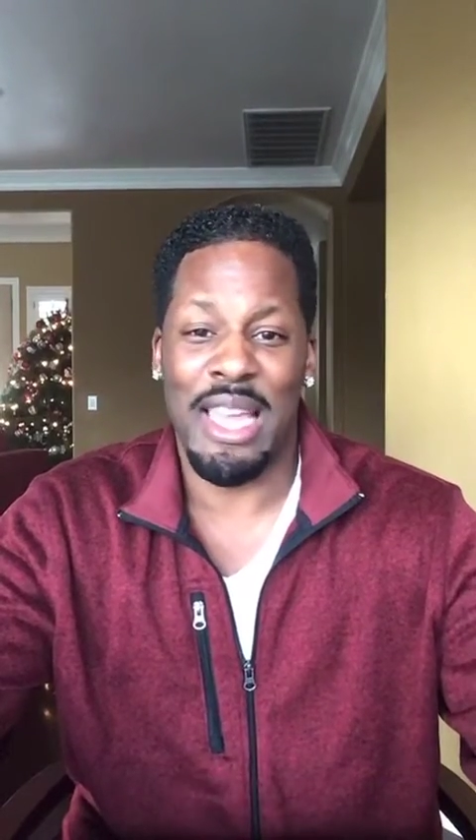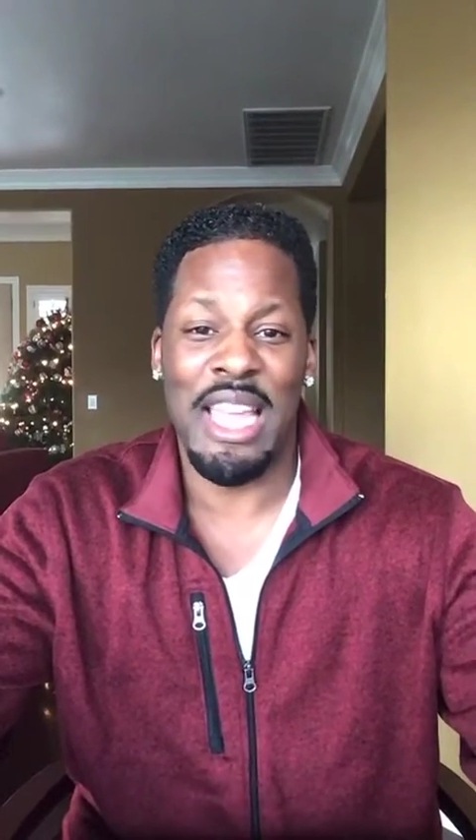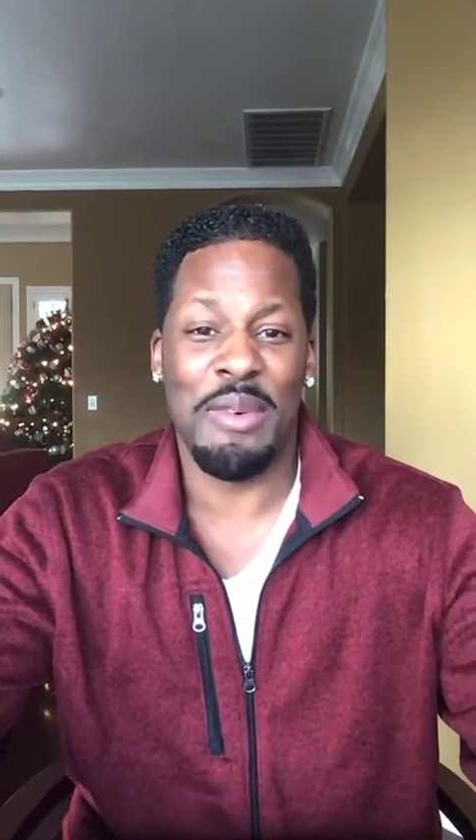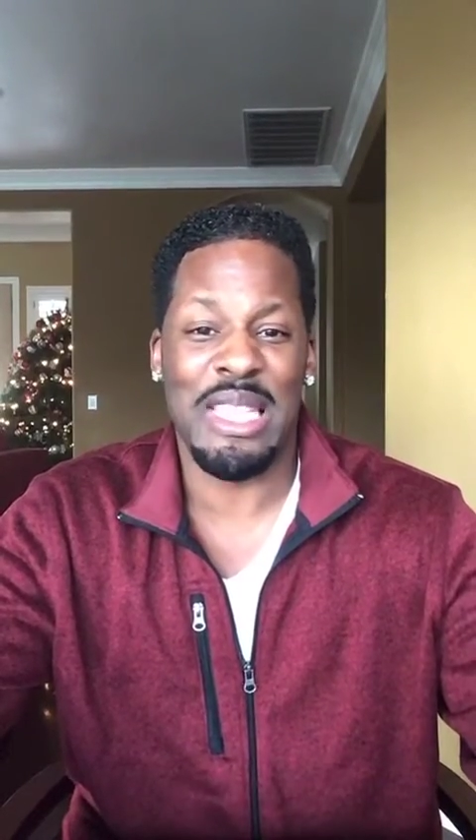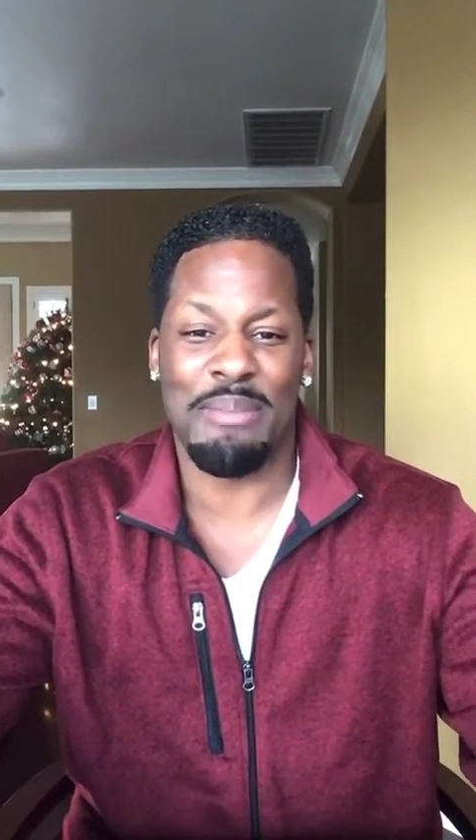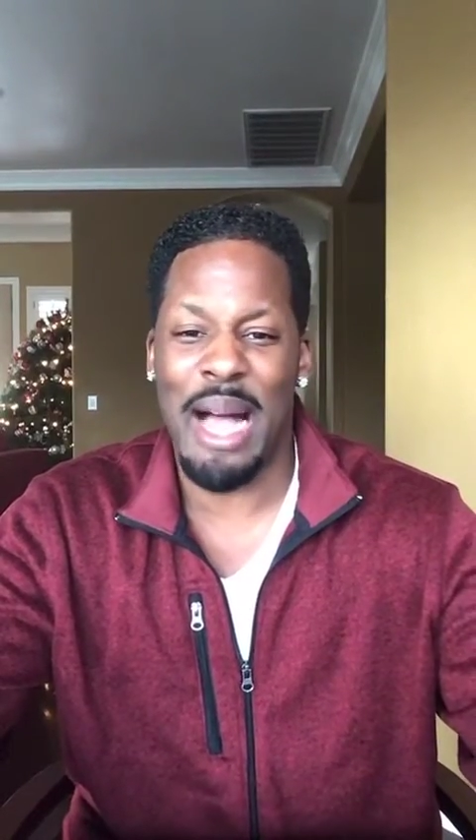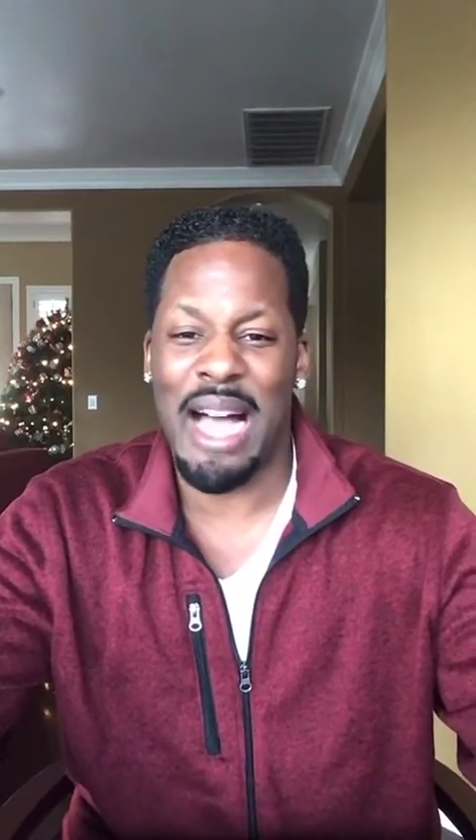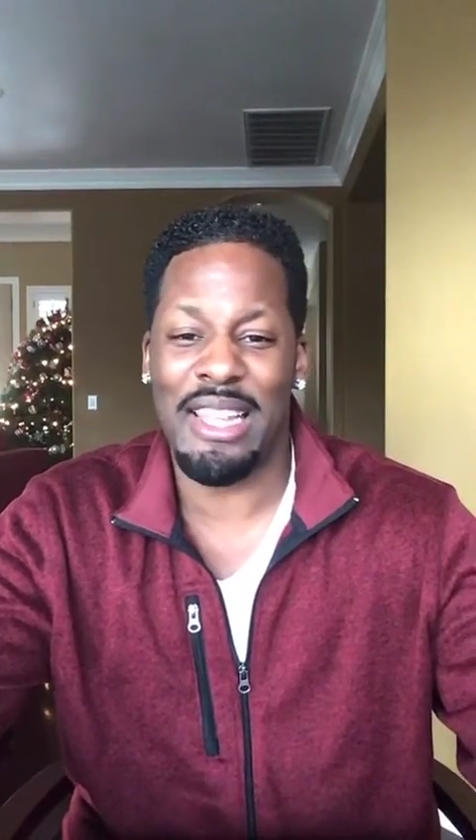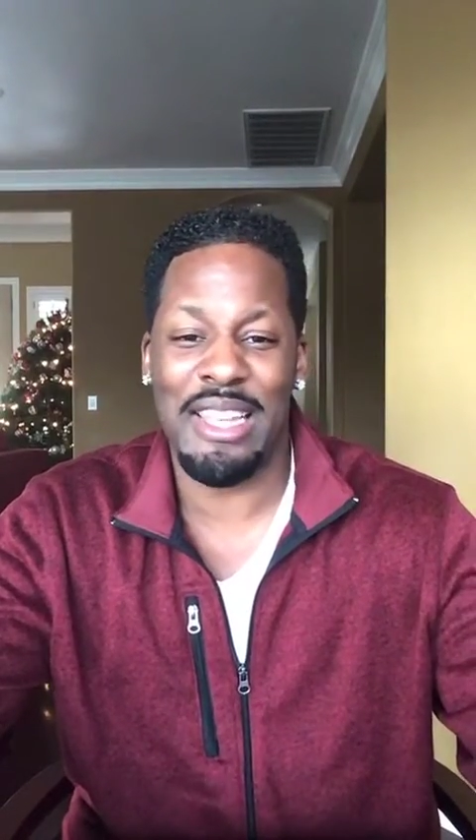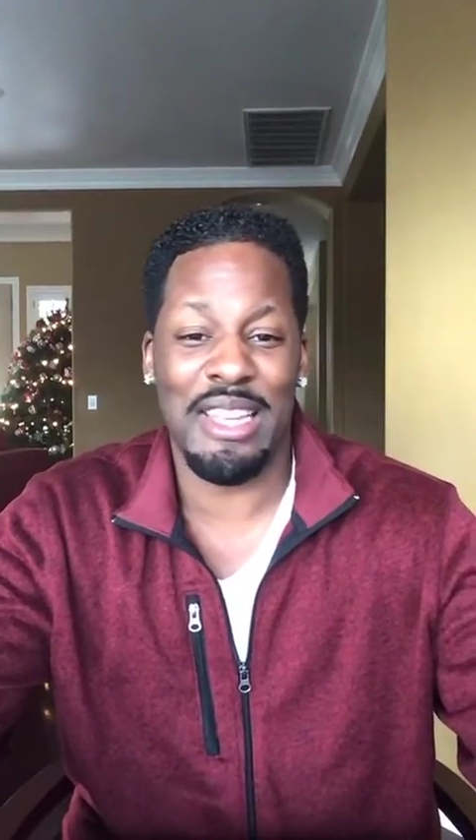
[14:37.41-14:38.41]
man, he was
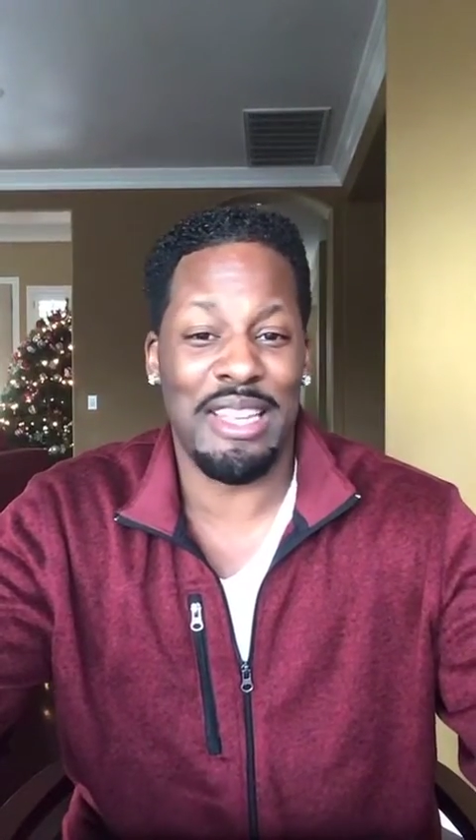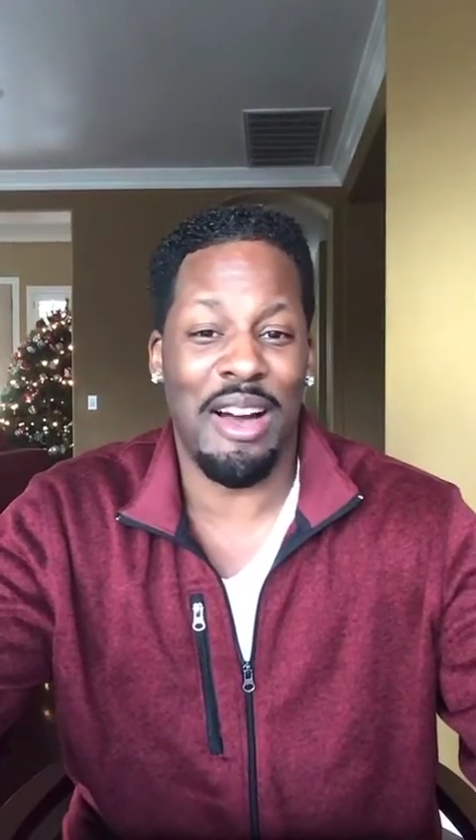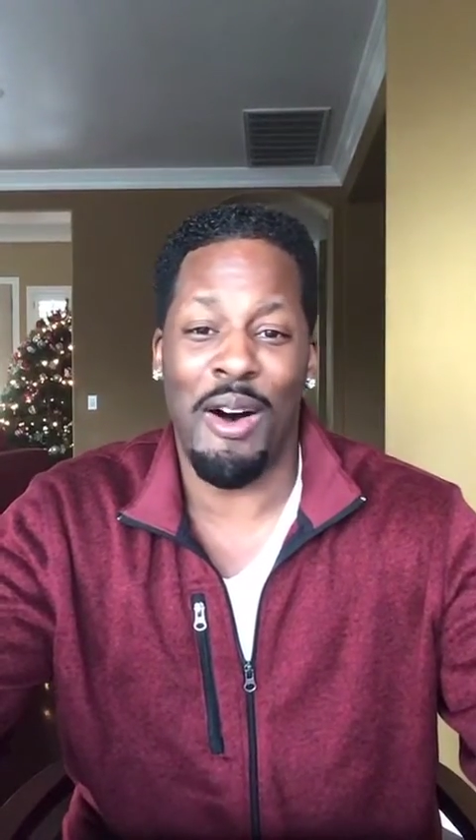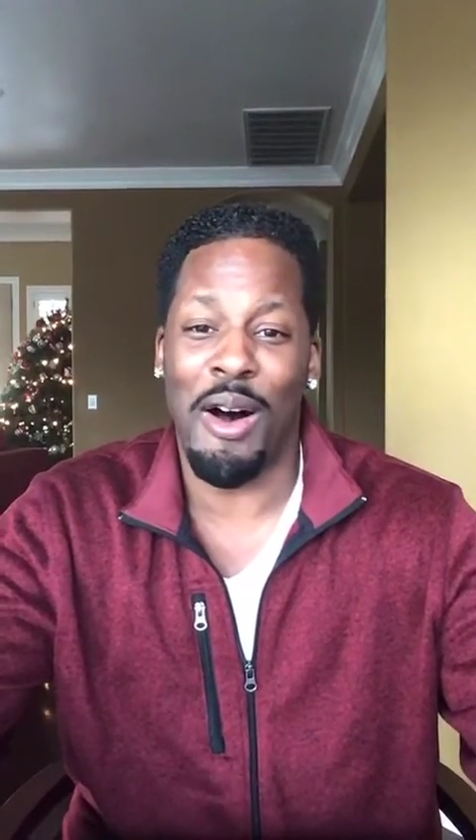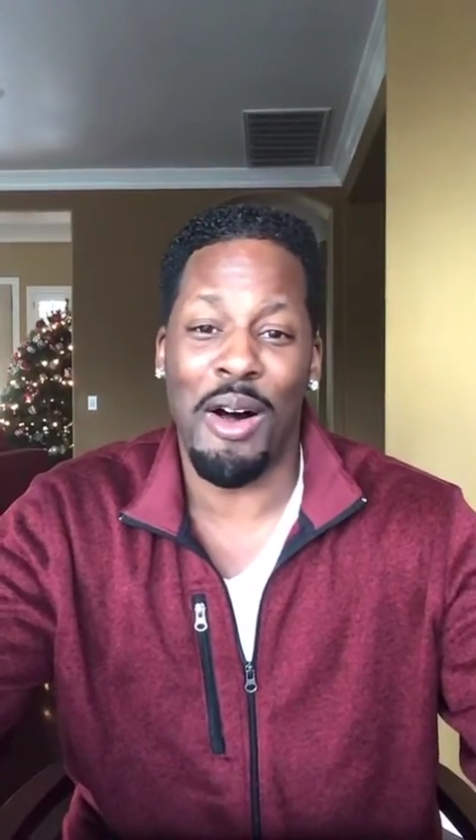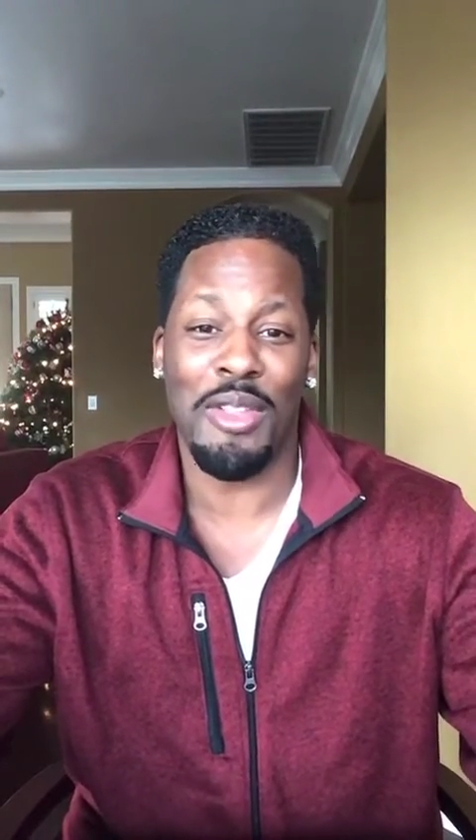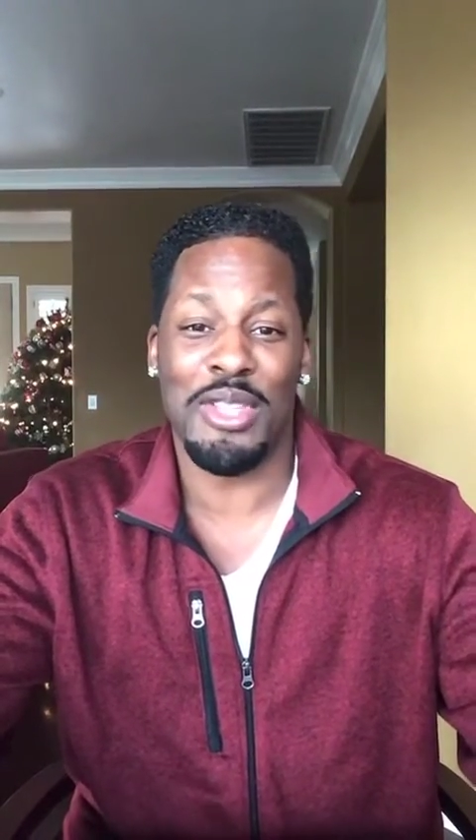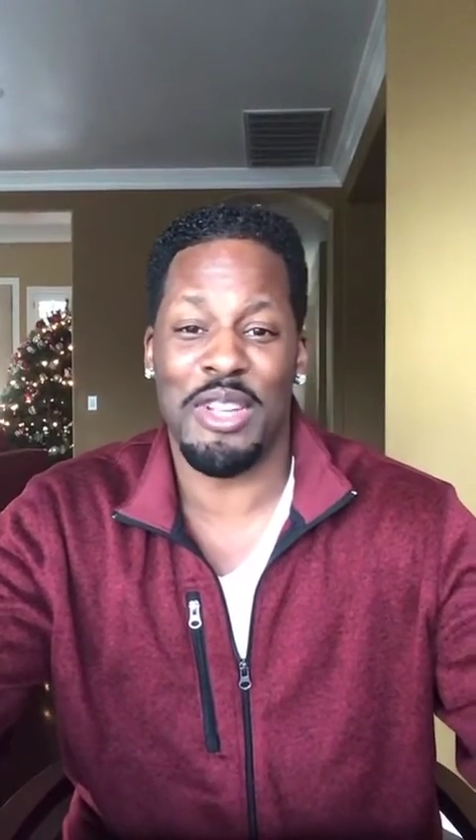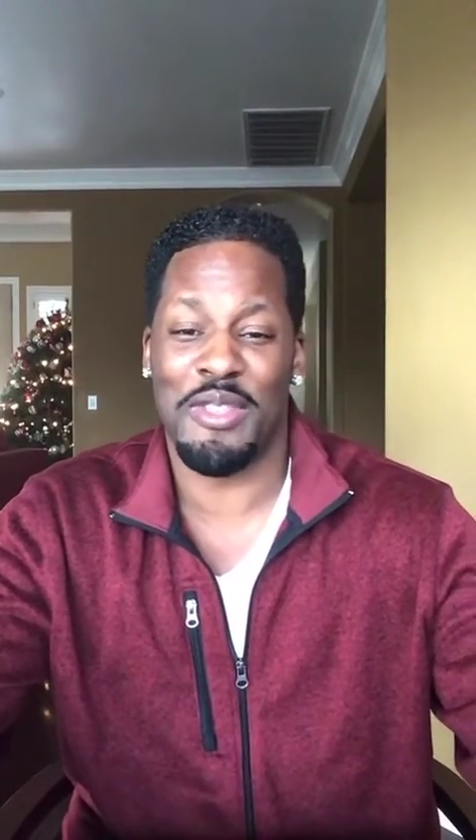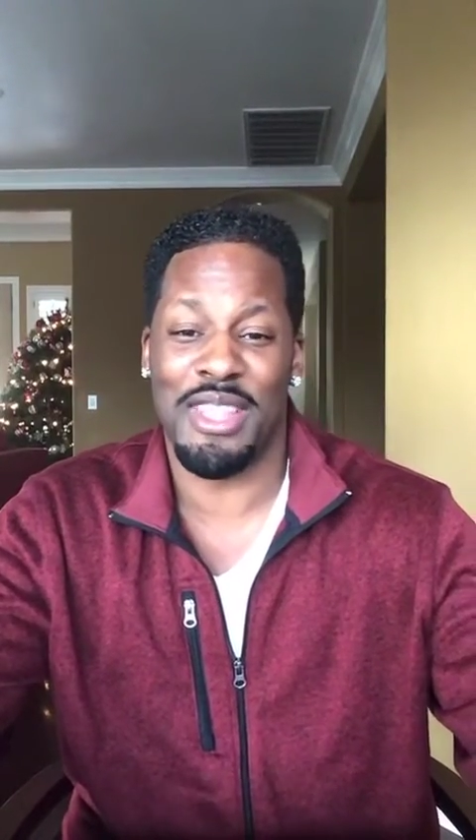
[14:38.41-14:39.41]
smiling and
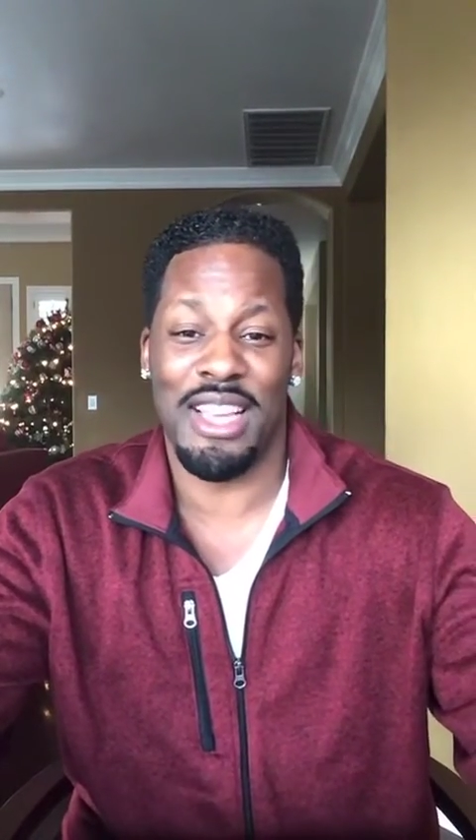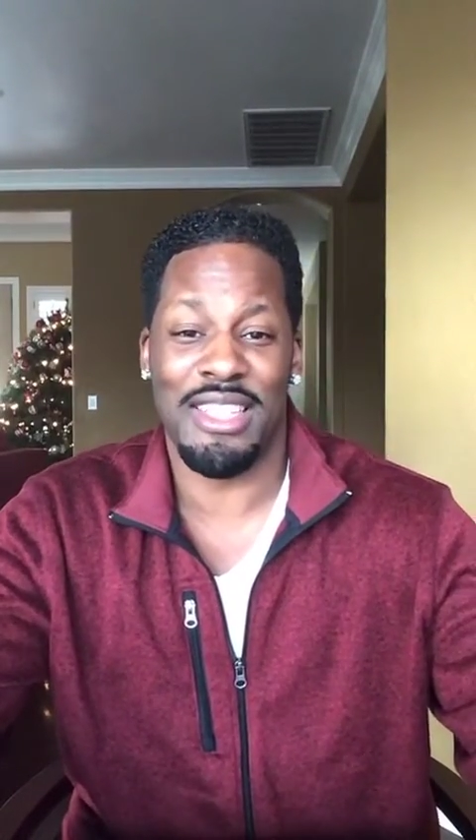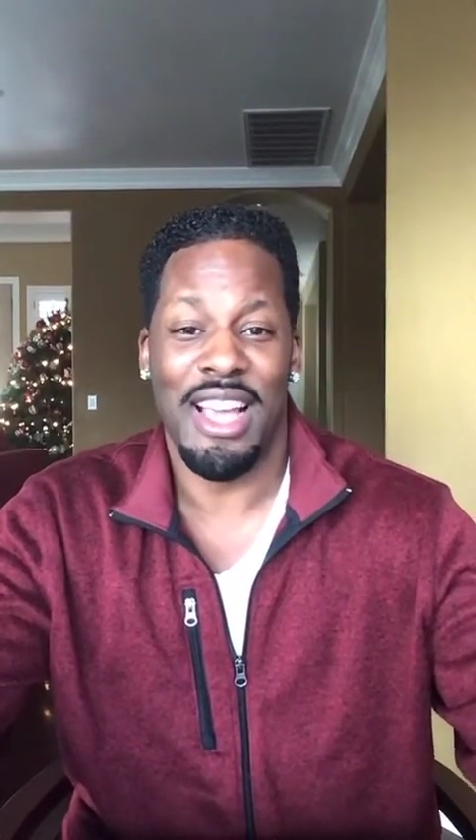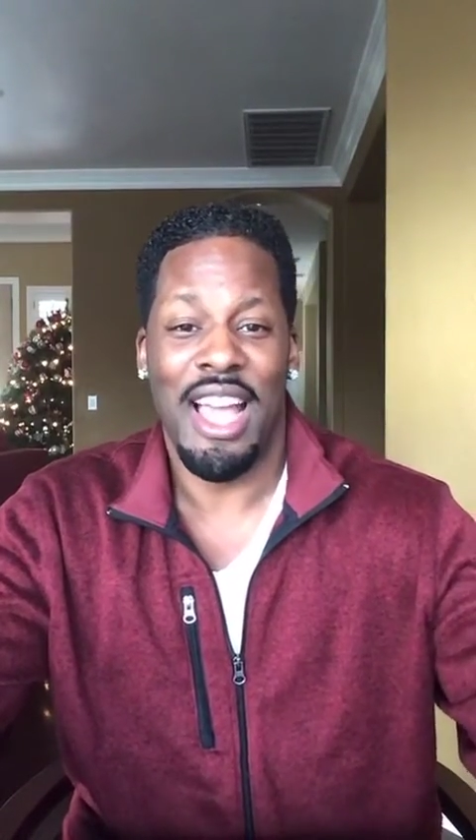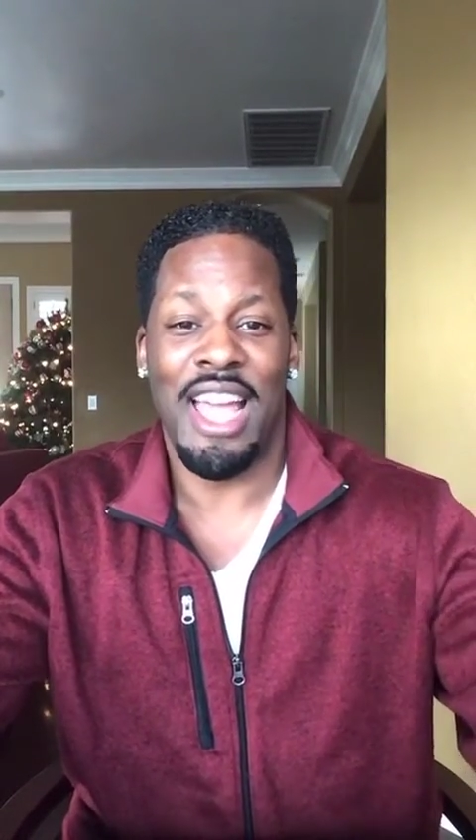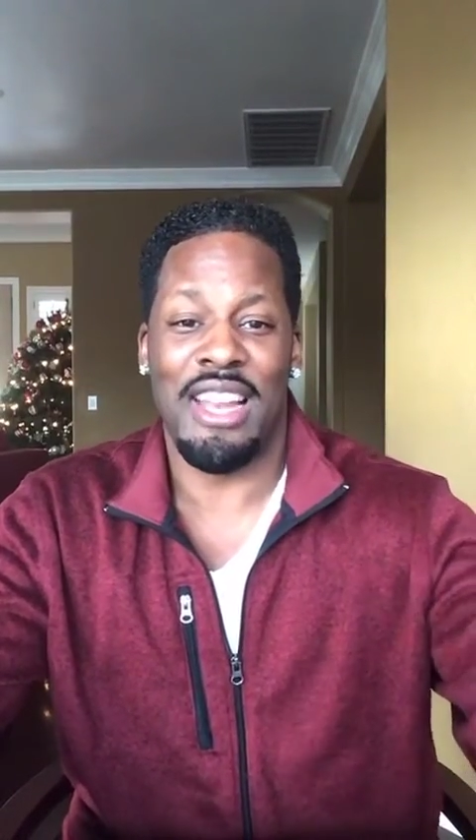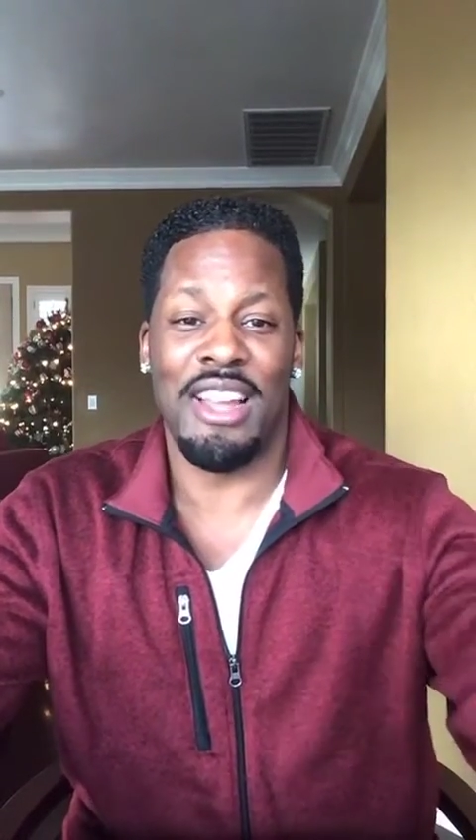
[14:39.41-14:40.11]
all those different things.